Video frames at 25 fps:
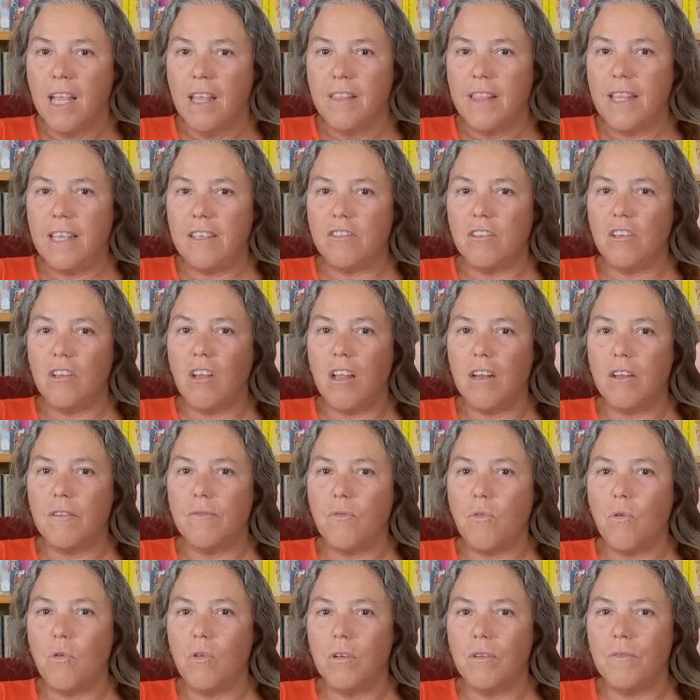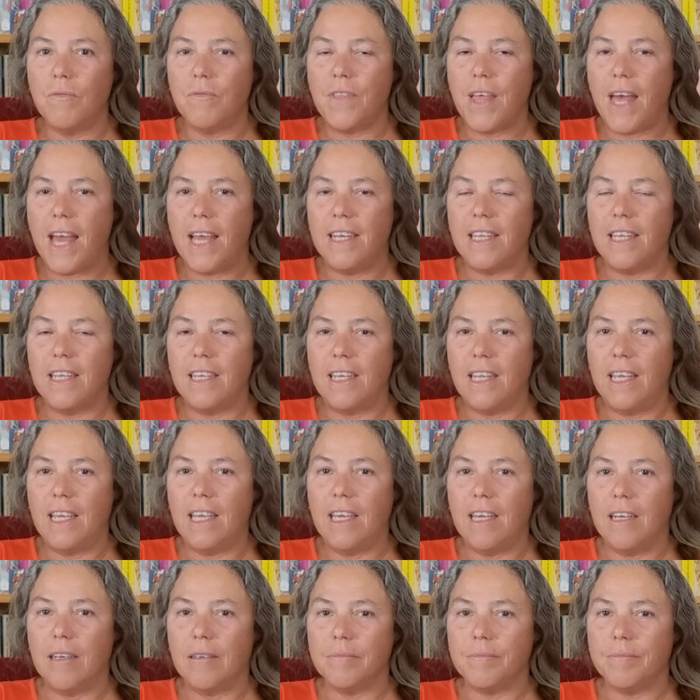There's a lot of all of that in
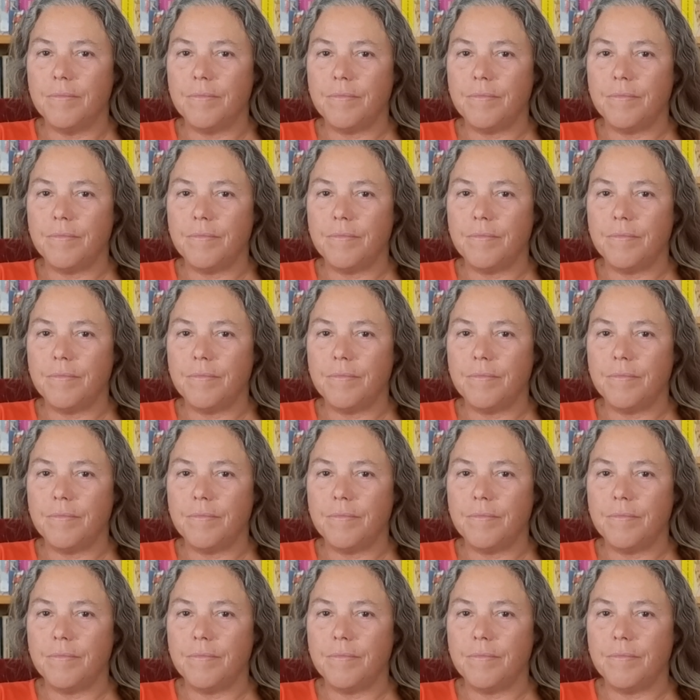here.